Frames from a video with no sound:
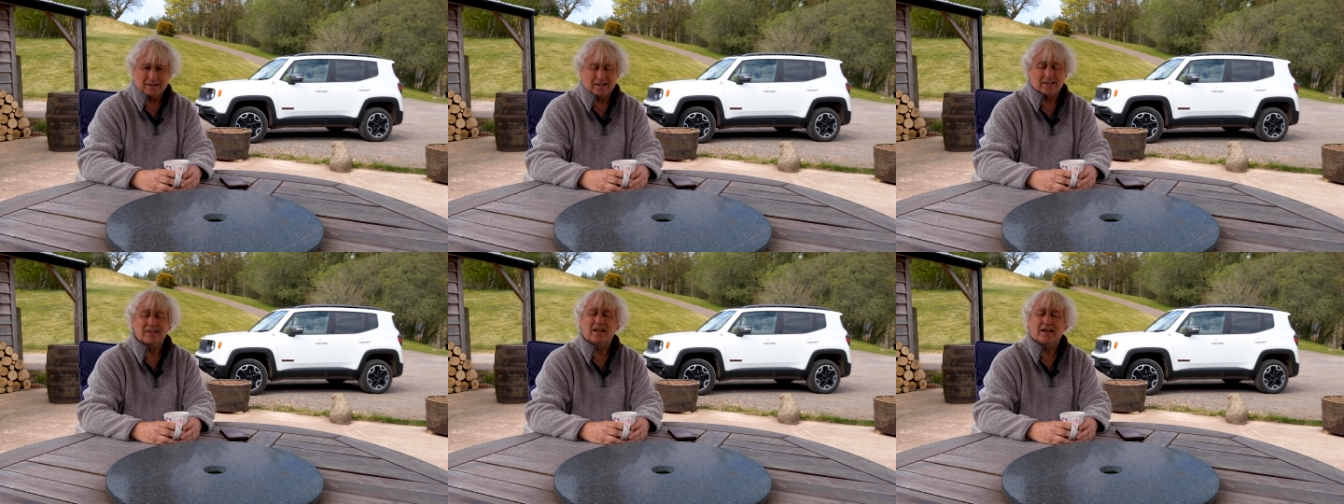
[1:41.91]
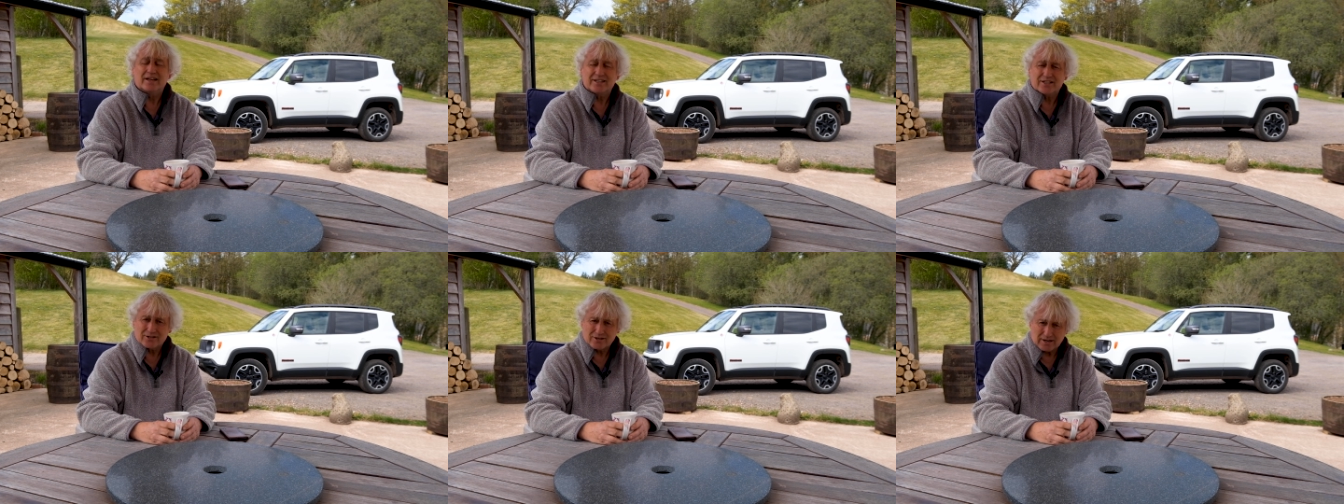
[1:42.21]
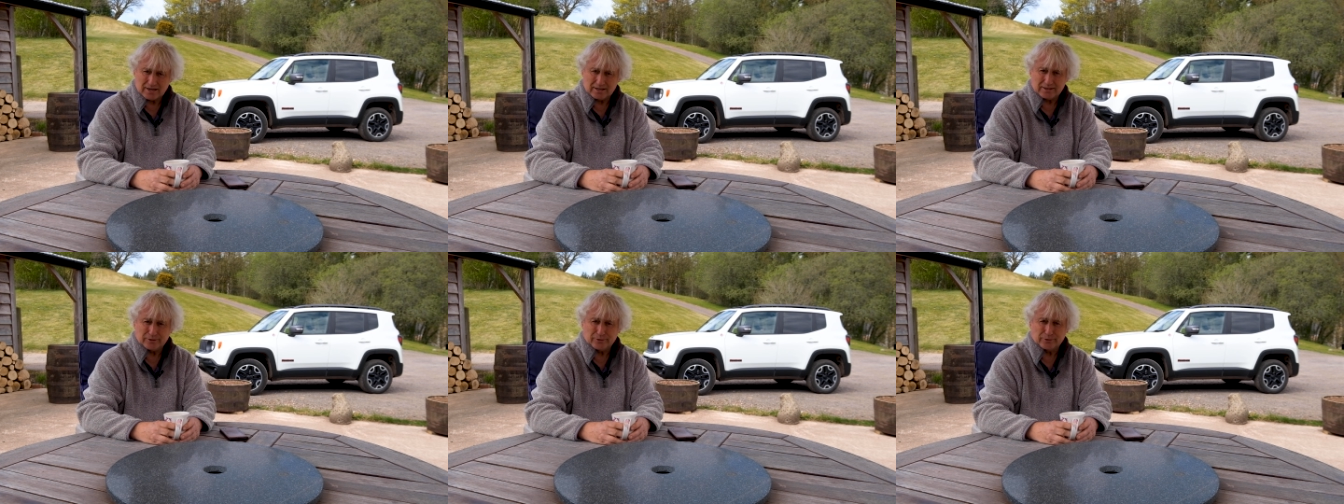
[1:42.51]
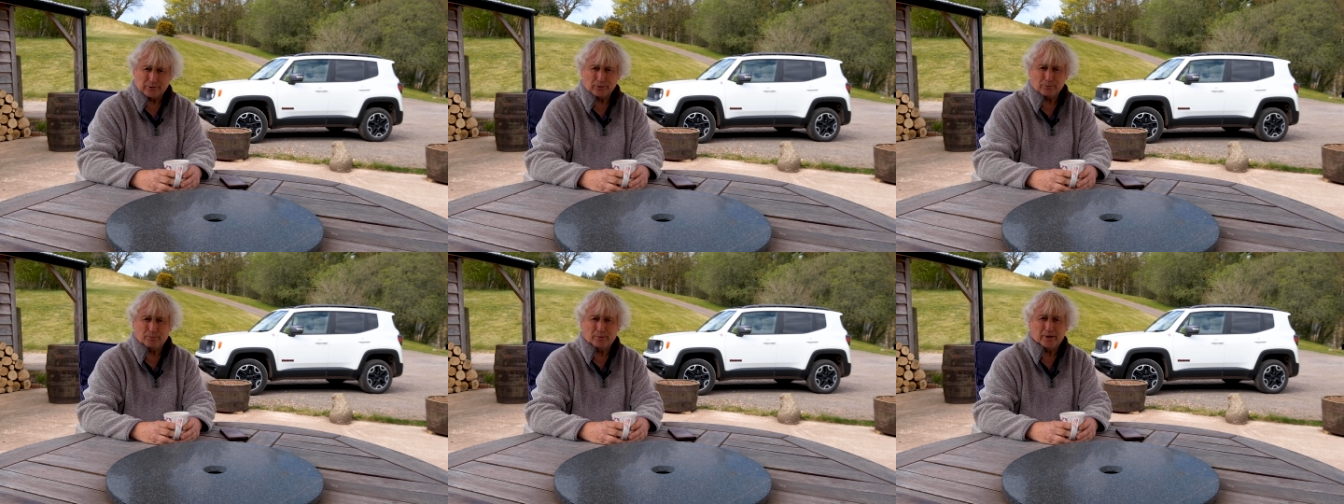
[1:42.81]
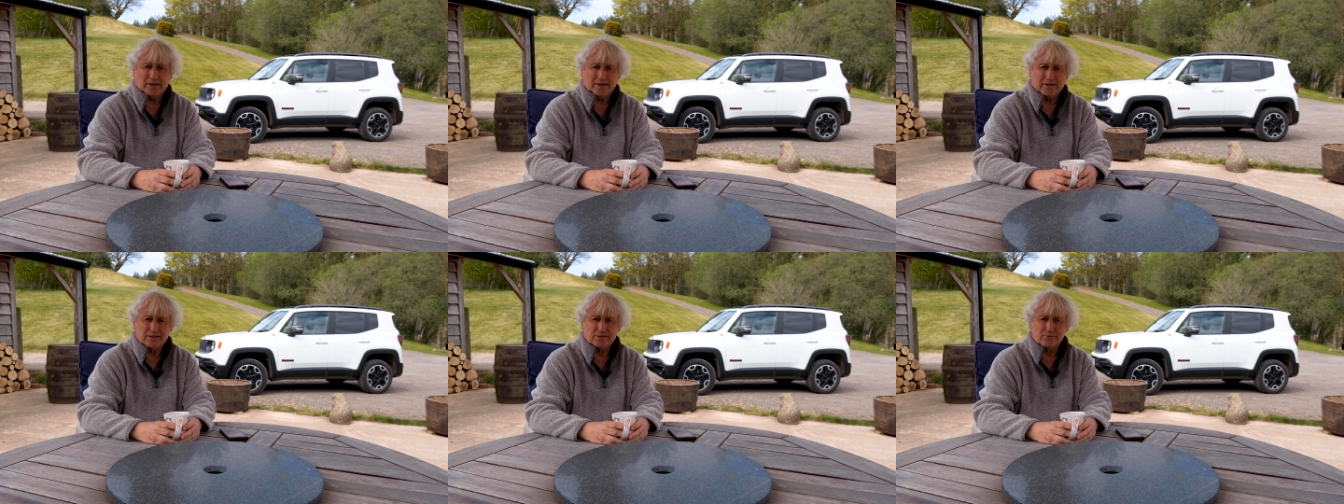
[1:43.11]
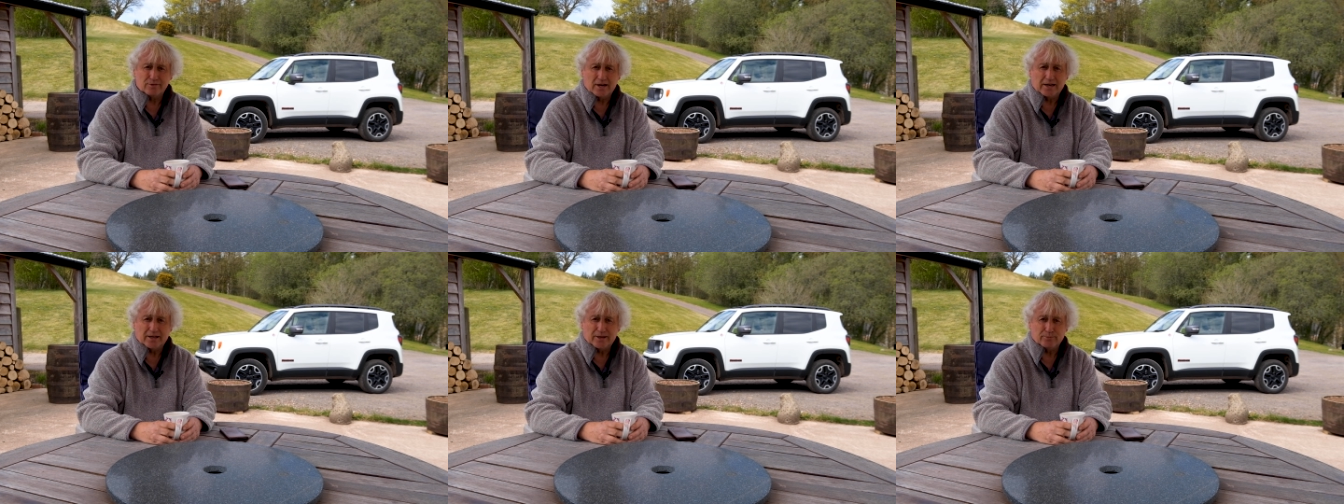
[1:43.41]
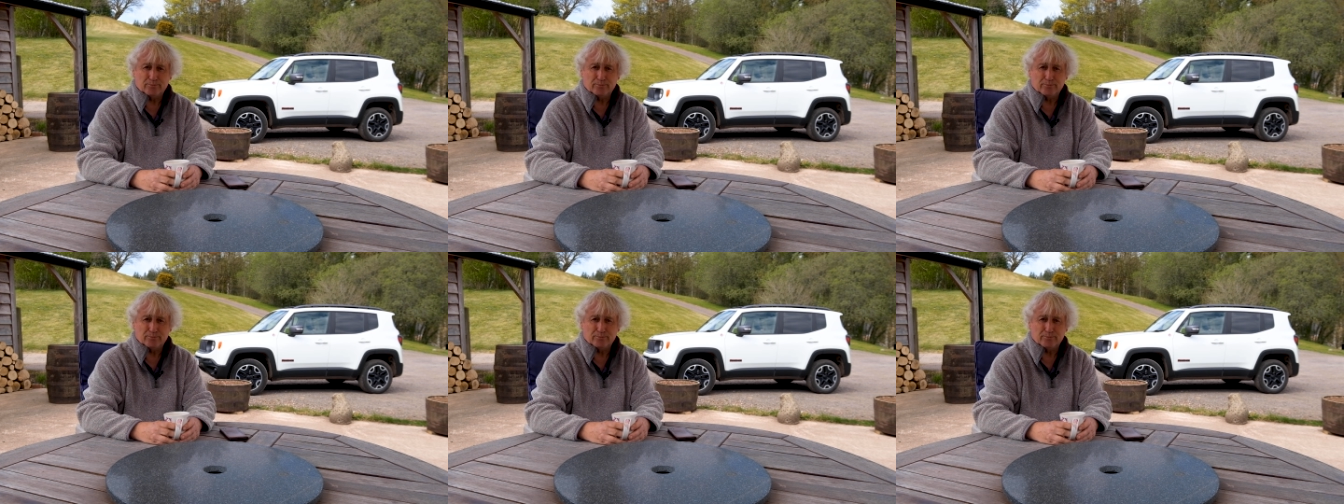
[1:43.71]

the Trailhawk bit is really